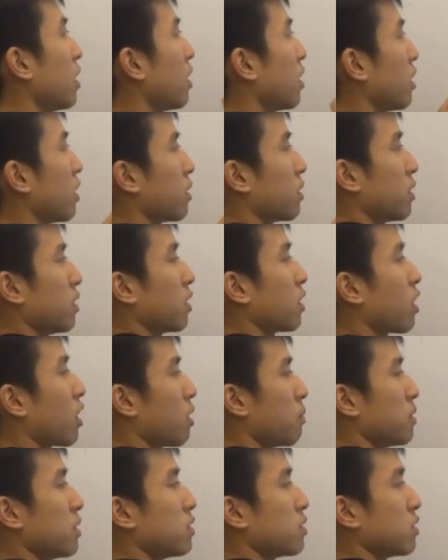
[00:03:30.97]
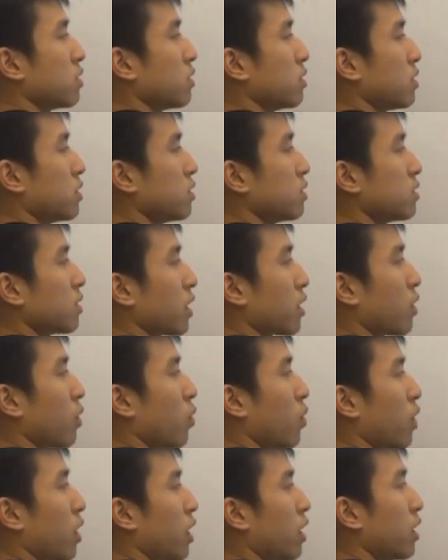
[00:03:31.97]
the, the carbon. So this is like
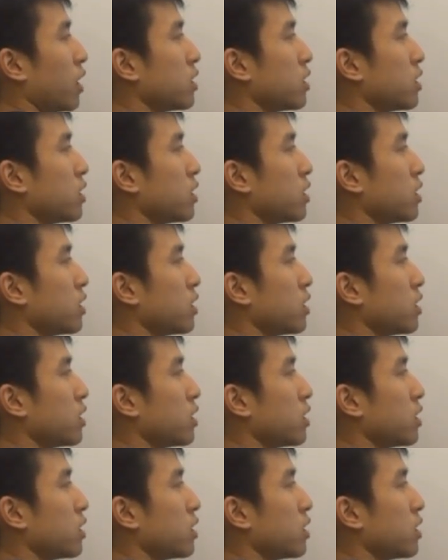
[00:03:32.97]
OR.